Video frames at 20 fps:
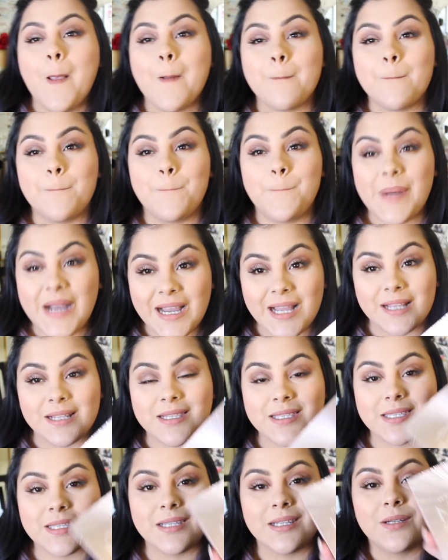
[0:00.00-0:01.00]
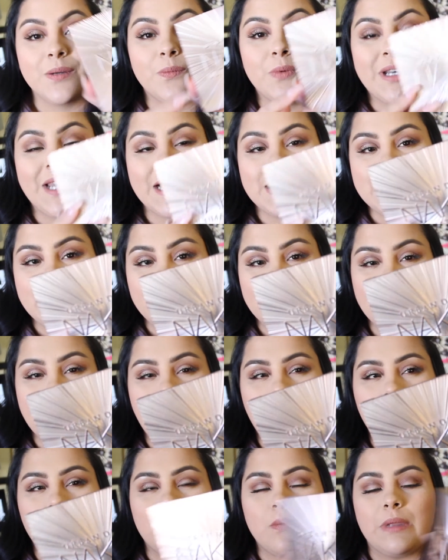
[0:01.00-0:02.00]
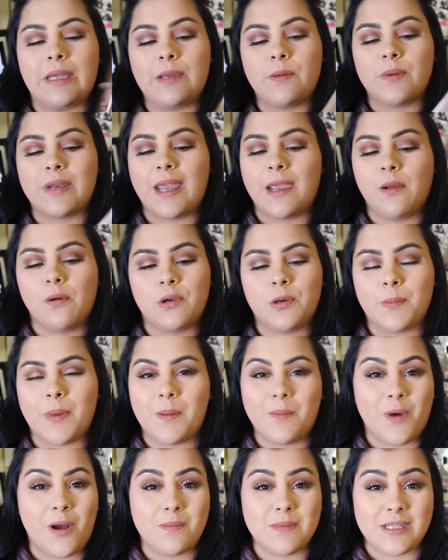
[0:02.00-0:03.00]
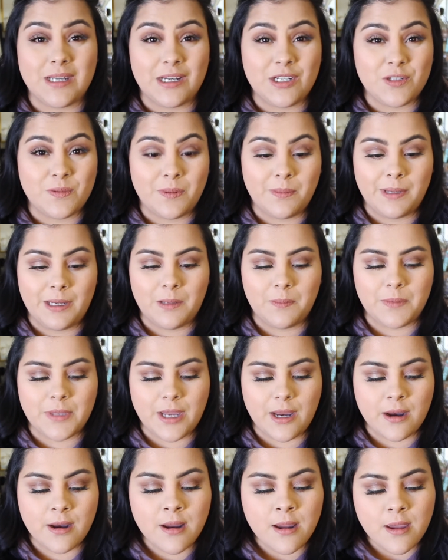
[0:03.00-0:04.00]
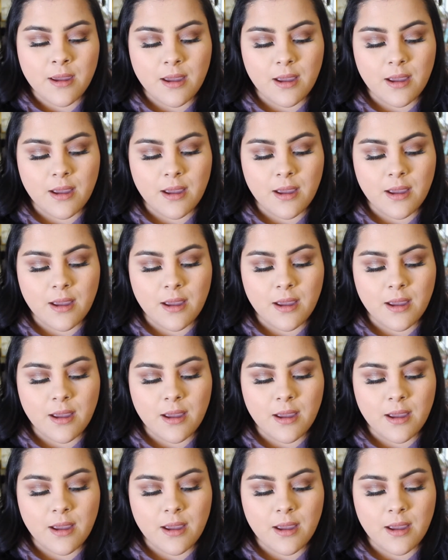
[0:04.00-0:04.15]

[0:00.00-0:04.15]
but when I take it out, like when I go to my mom's and I do my makeup there,